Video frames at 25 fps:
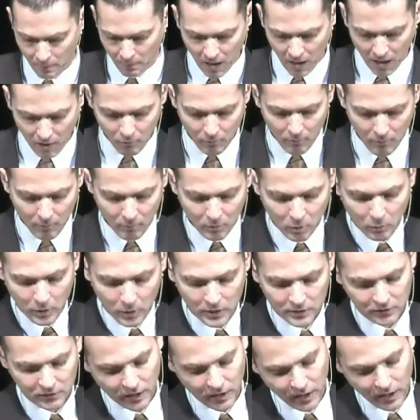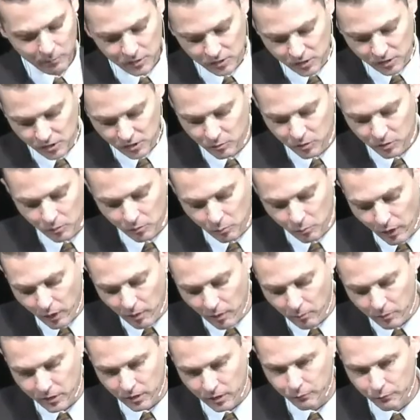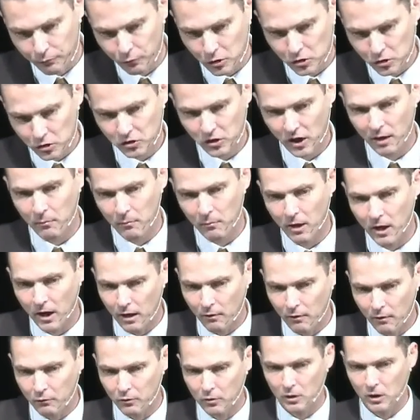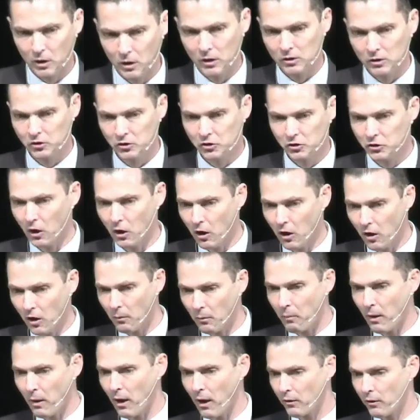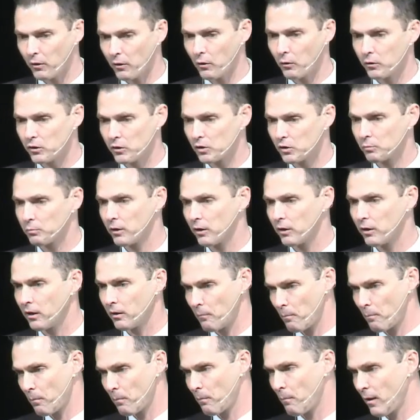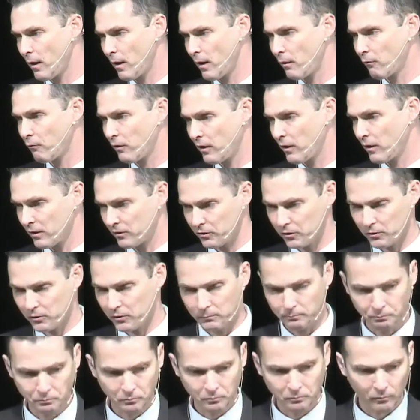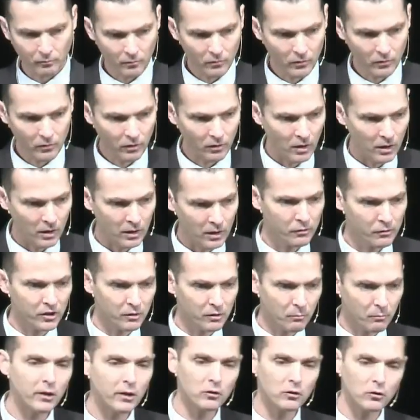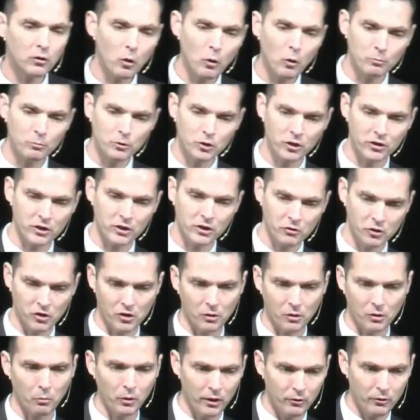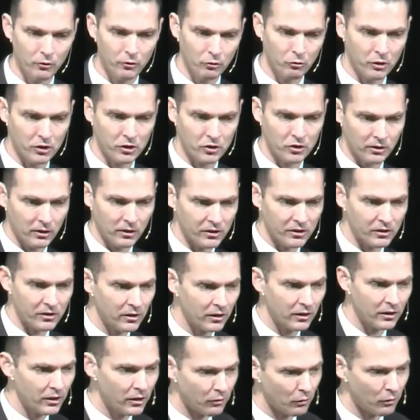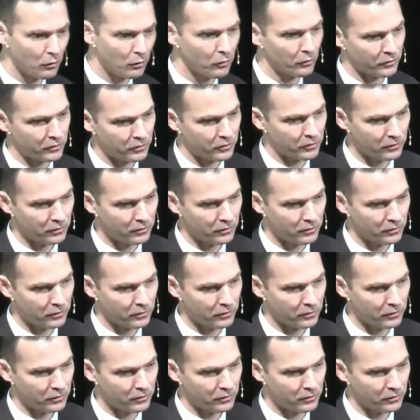I remember one time, this is probably the first time I ever saw the power of the Holy Spirit manifest. It was in my little home church. I was just a brand new Christian, less than a year old.